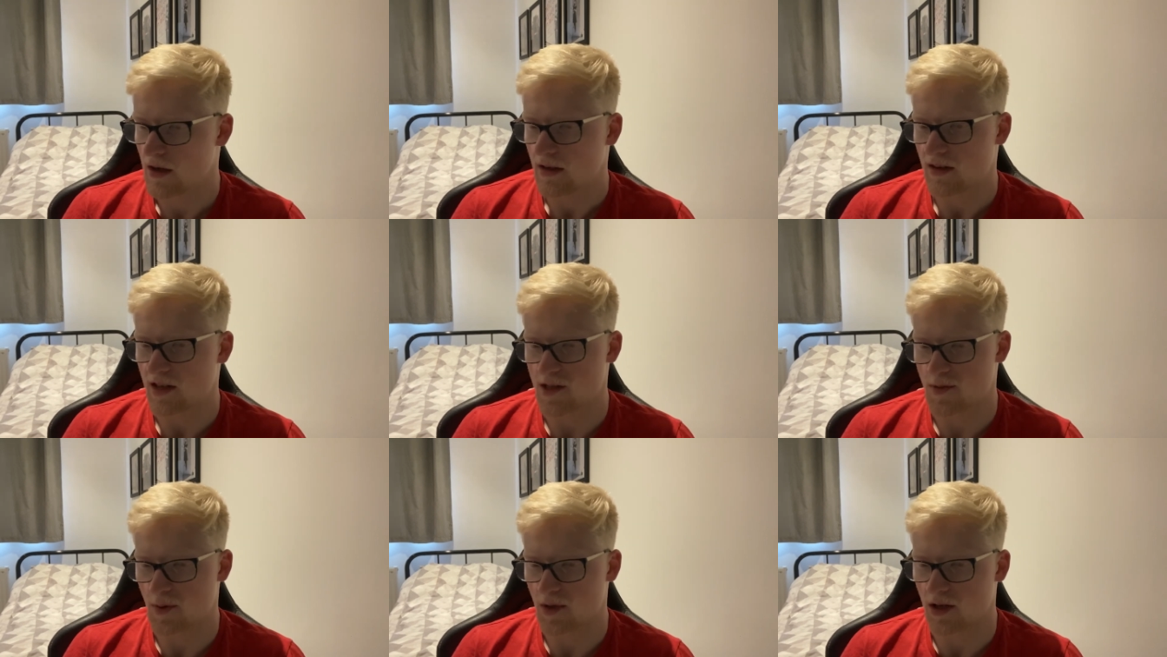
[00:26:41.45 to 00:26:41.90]

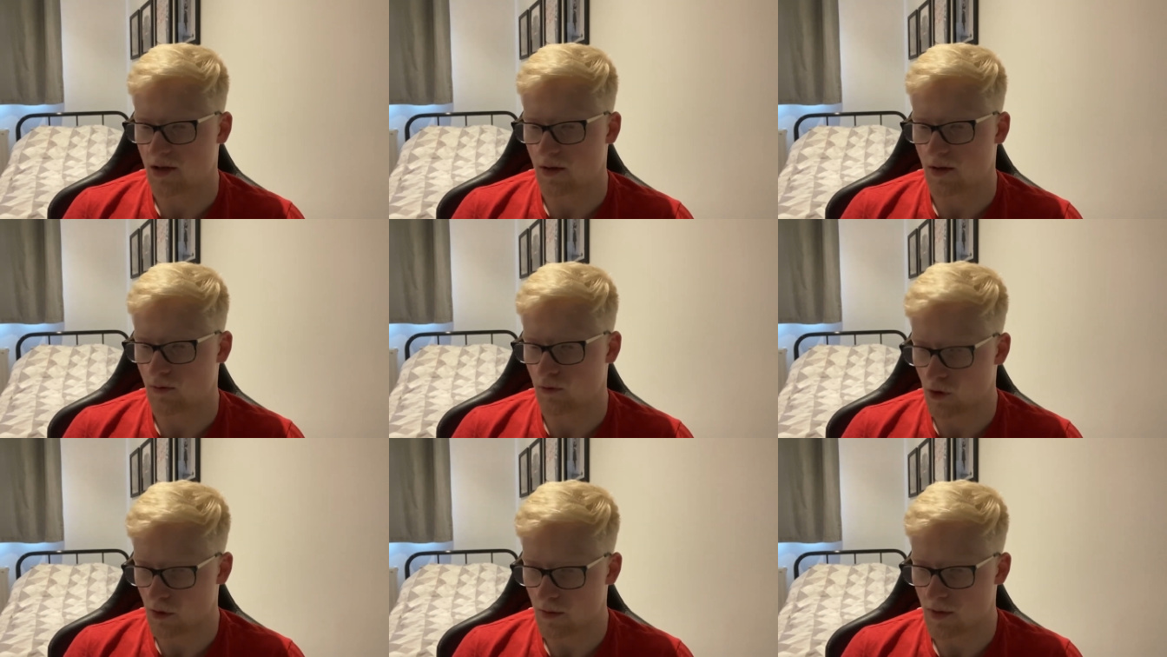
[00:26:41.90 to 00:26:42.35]
There's been
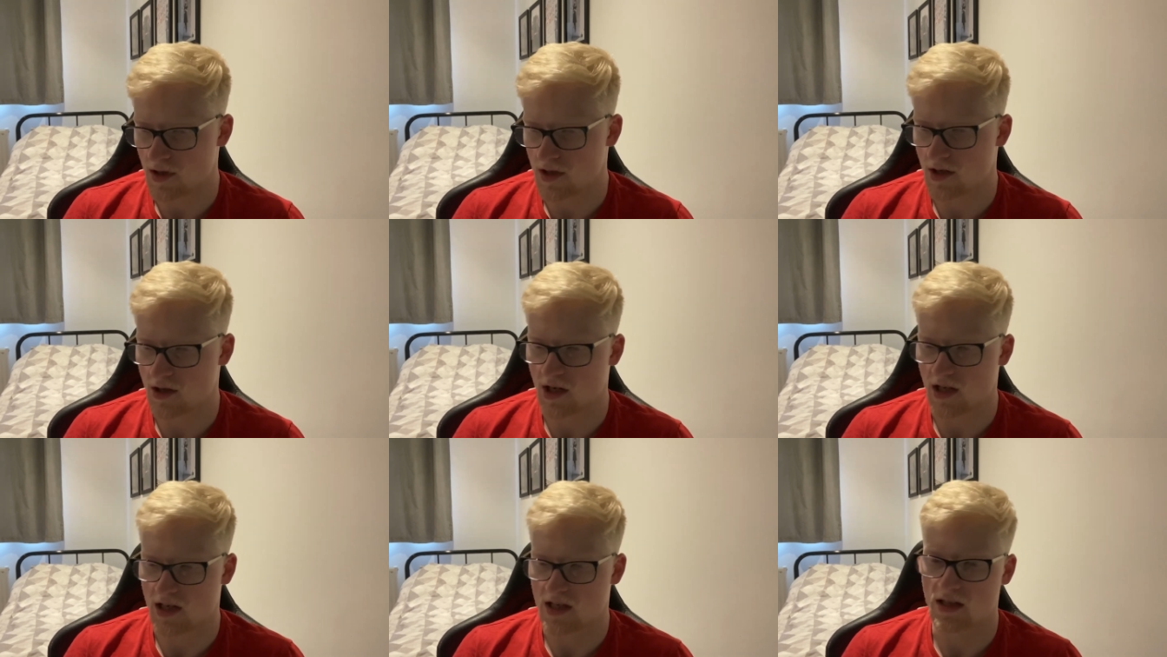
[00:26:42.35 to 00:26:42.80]
rumours
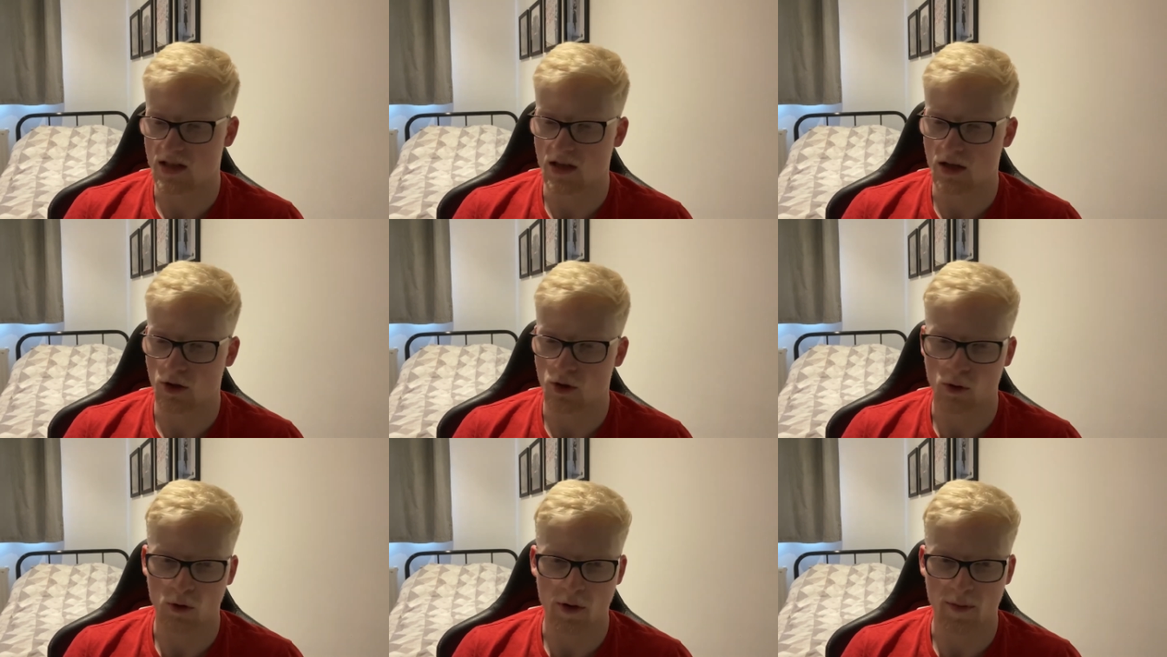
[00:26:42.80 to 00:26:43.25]
suggesting
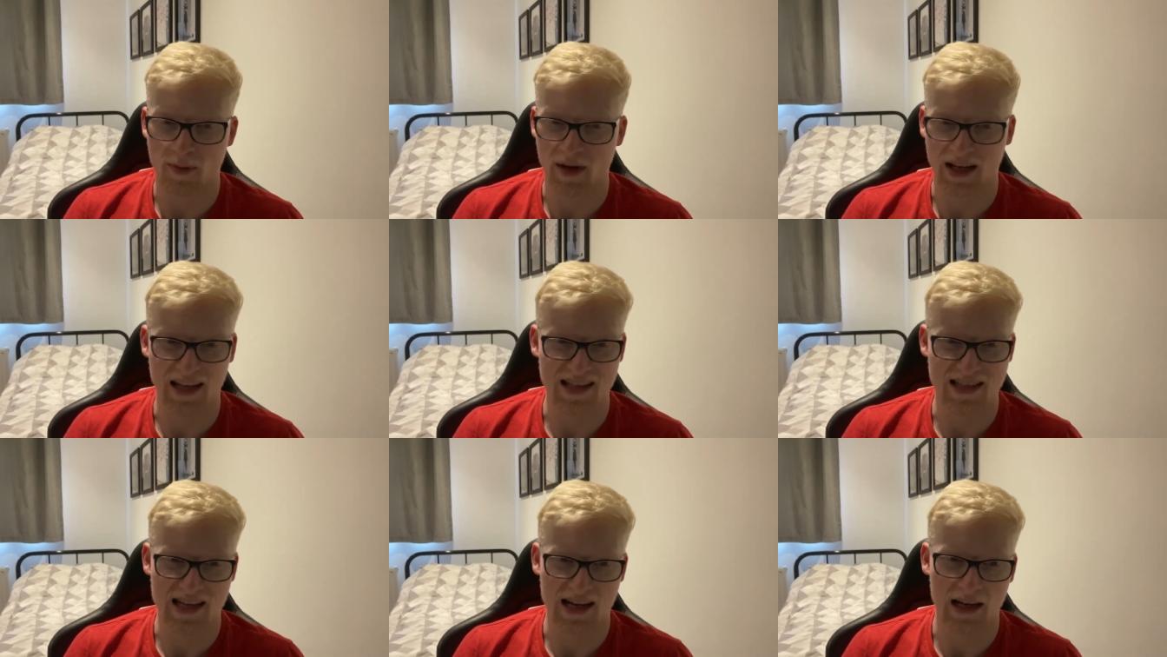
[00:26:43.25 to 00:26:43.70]
that Corey
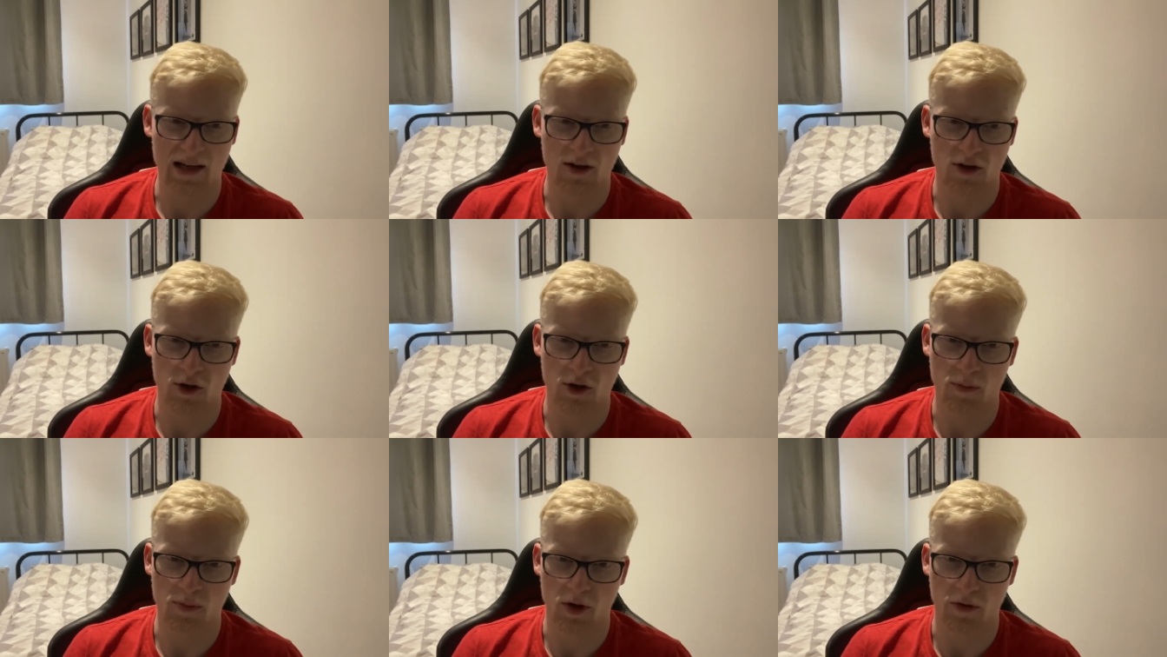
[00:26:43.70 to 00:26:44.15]
Blackett Taylor
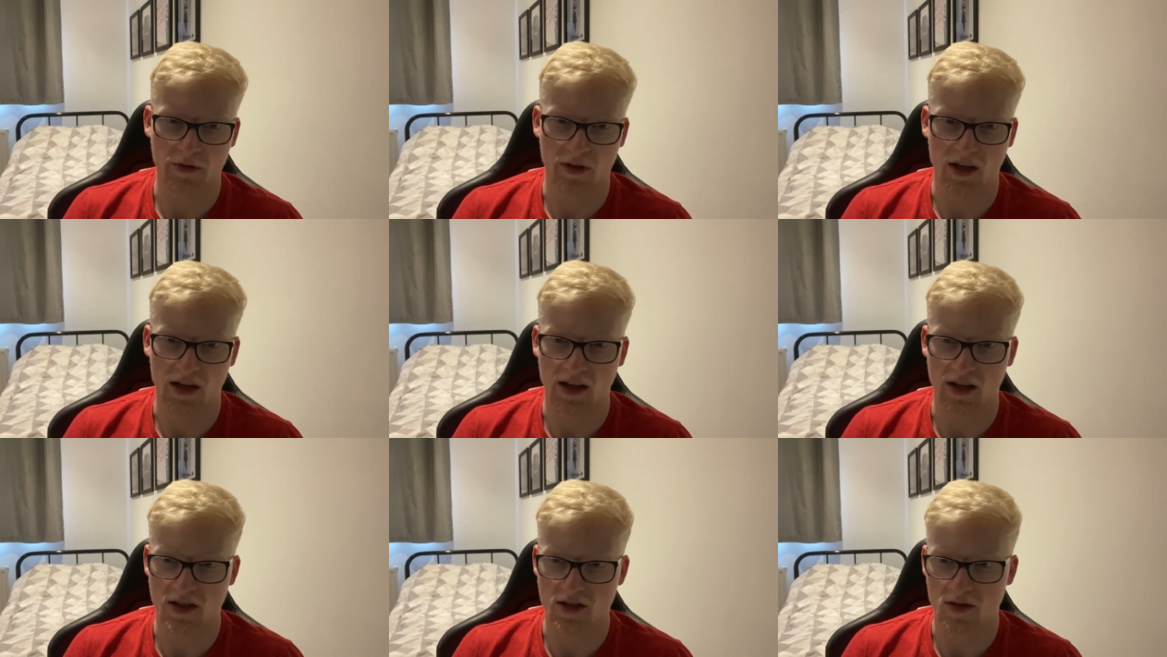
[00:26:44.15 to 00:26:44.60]
could be off to
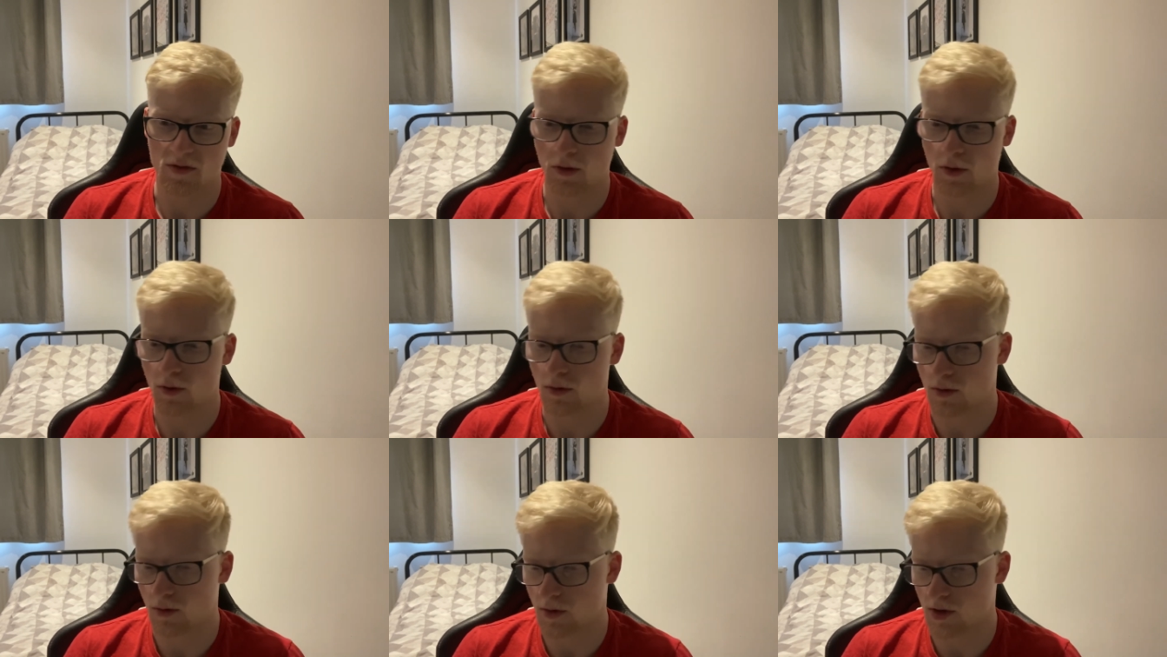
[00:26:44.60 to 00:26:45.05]

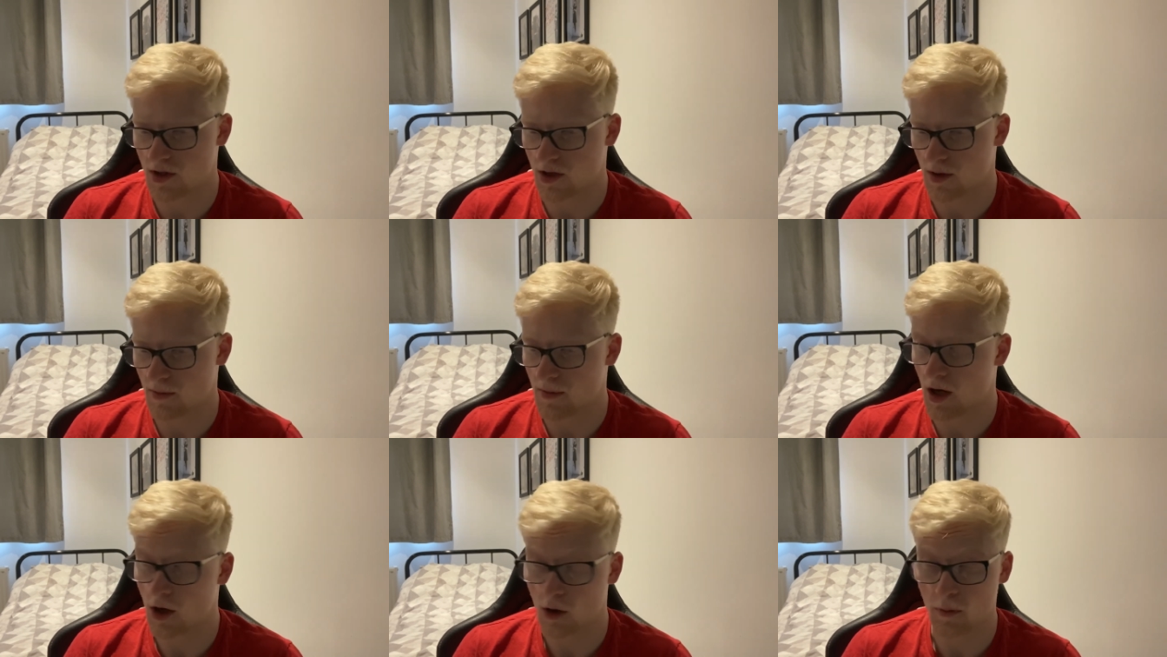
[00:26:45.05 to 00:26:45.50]
Huddersfield, which
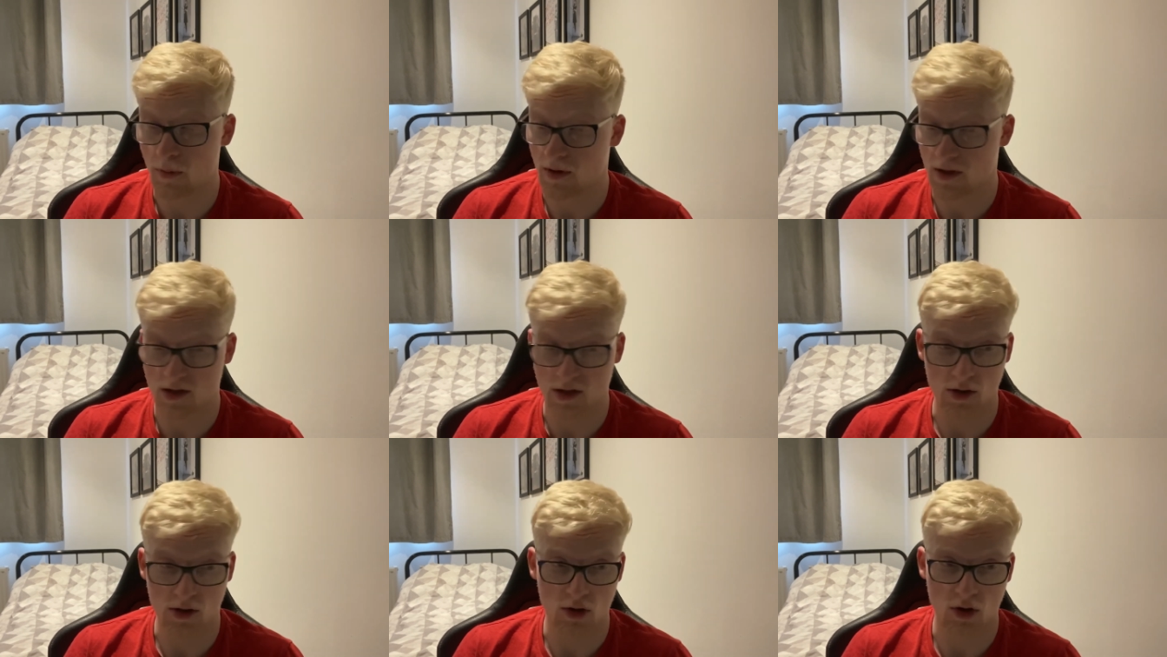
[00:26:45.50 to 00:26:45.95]
I'm hoping
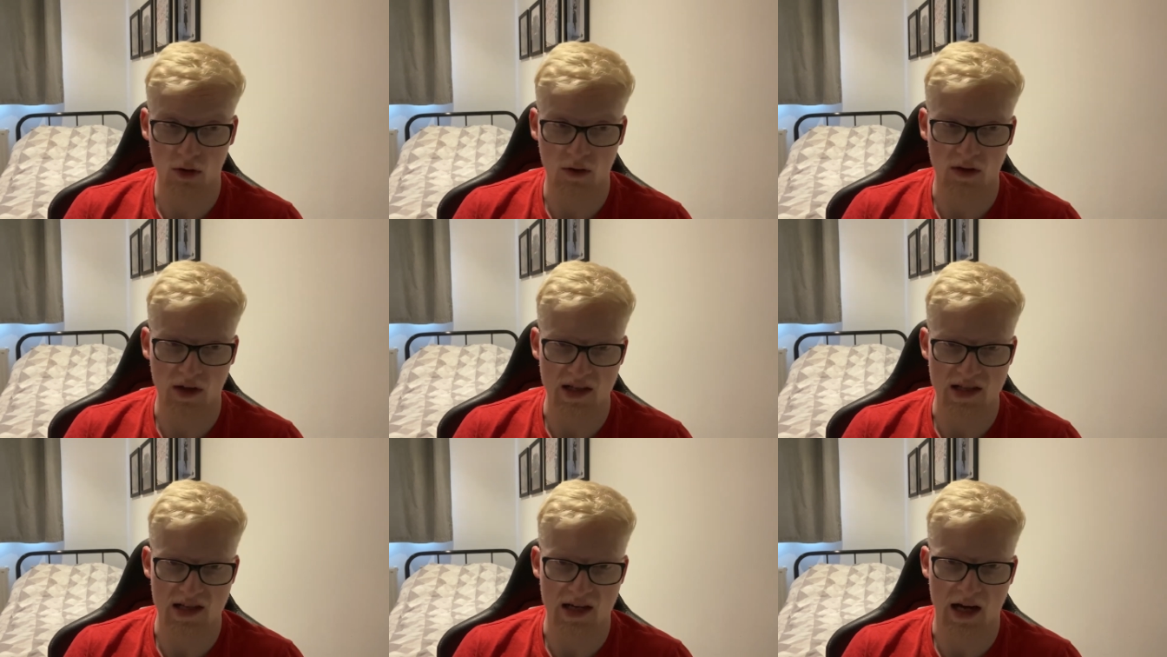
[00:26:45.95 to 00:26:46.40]
to God
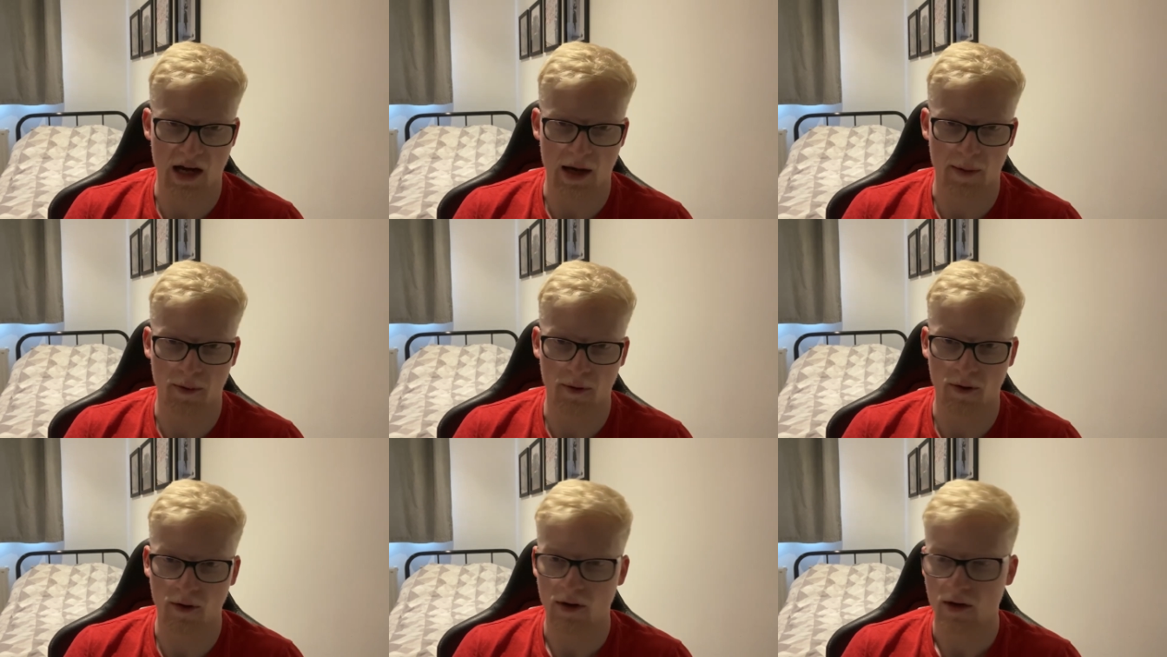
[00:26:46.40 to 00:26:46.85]
doesn't
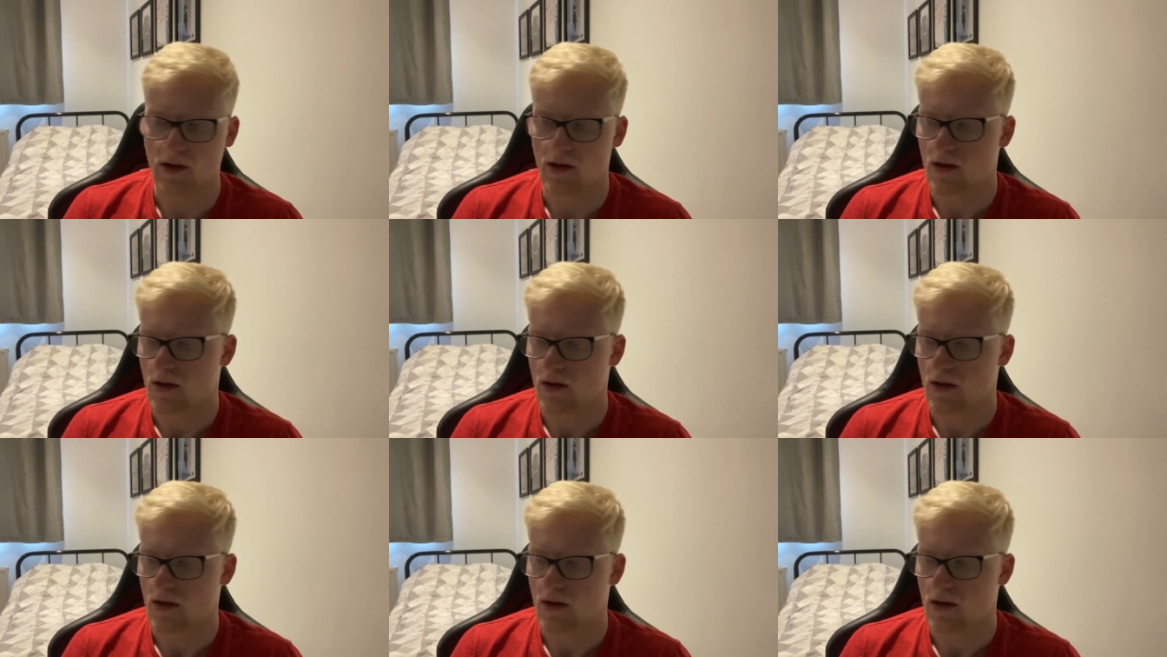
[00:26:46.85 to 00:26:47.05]
happen.